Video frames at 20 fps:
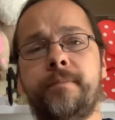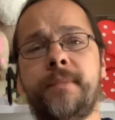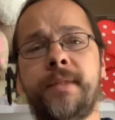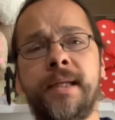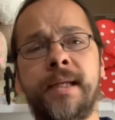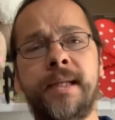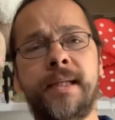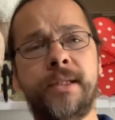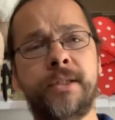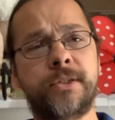
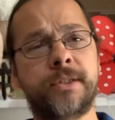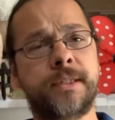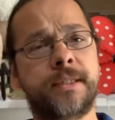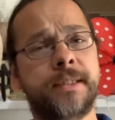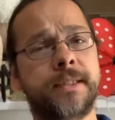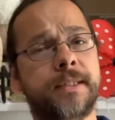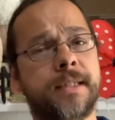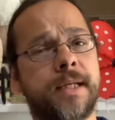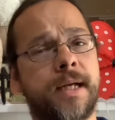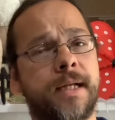And he uses
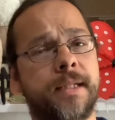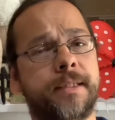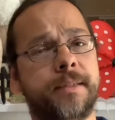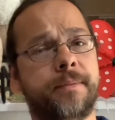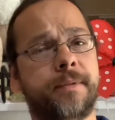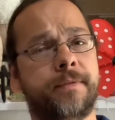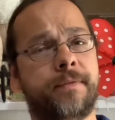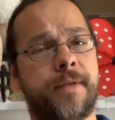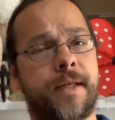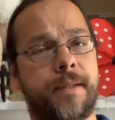this concept
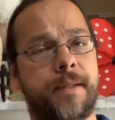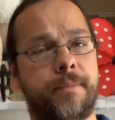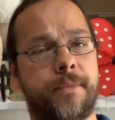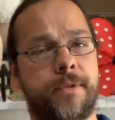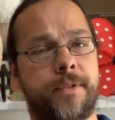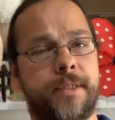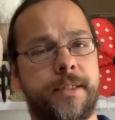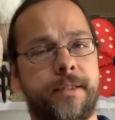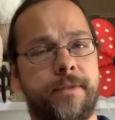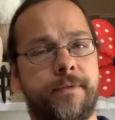of
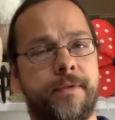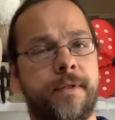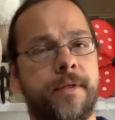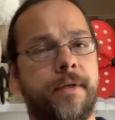leitmotif.